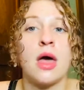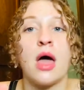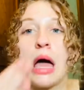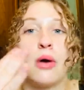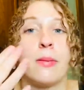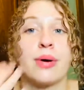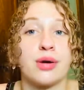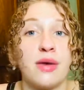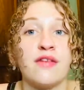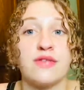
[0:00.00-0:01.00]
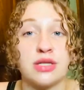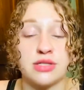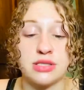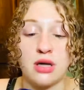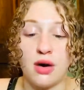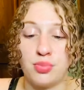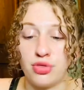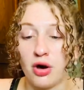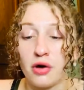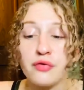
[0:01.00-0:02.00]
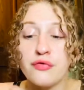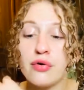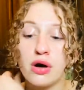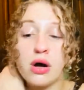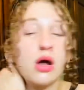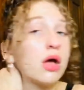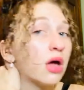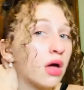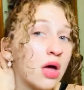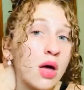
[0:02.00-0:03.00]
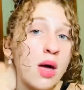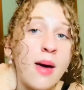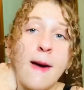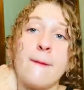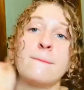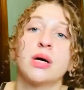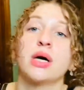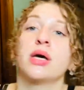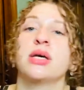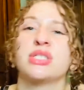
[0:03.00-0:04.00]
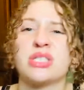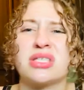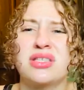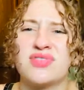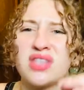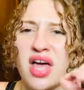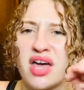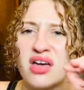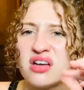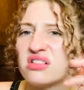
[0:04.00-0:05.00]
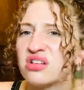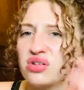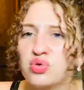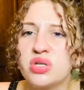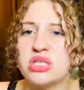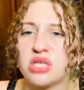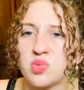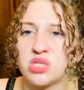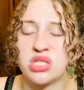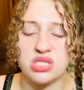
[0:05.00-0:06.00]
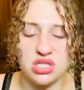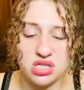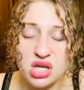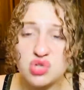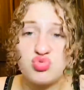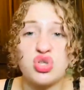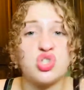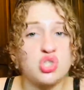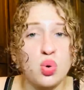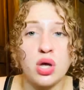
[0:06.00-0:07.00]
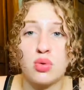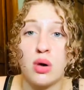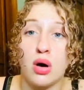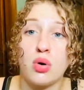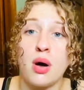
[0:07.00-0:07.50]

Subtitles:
I would butter my face up with Aquaphor, but it just leaves like a gooey substance and it doesn't really soak in well,